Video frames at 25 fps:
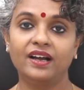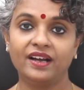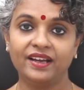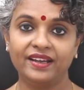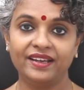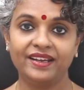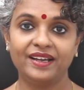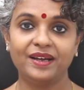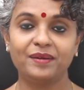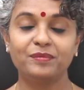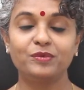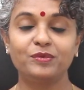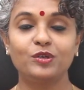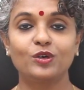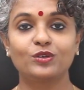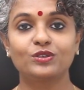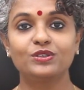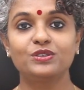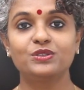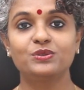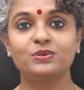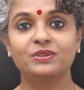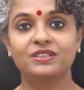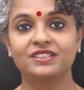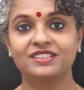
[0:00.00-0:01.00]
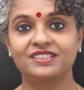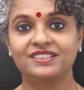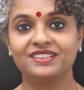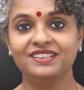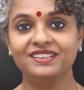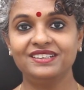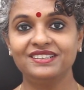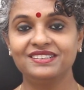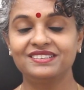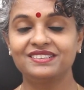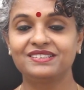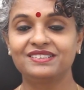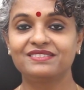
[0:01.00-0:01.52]
Hi, I'm Doctor
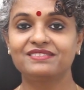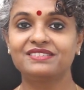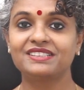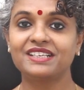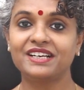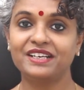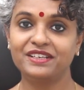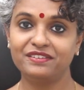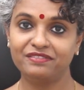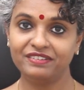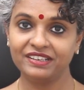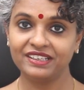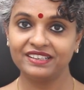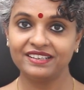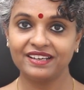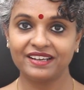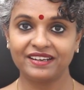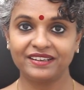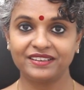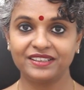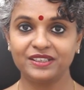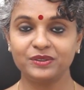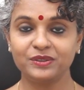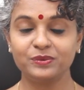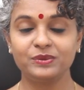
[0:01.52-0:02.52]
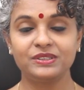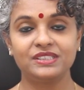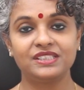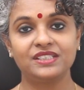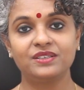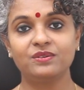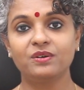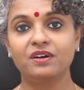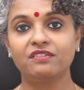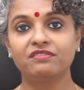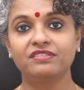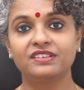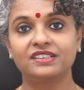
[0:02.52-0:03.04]
Suvarchala, Scientific Director with
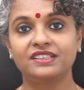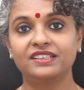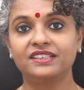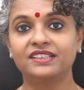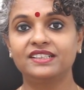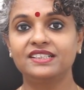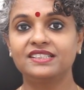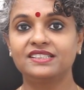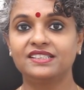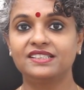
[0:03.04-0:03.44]
Ziva Fertility